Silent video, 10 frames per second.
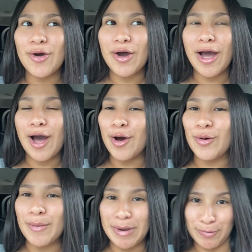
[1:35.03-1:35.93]

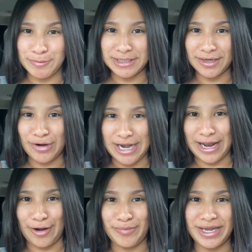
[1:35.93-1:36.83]
how my boobs look right
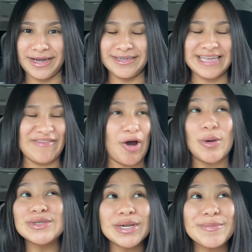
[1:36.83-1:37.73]
now, because I've
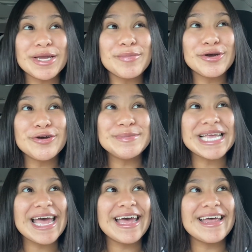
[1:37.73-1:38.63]
always wanted big boobs,
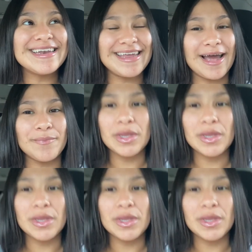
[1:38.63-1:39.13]
and yeah,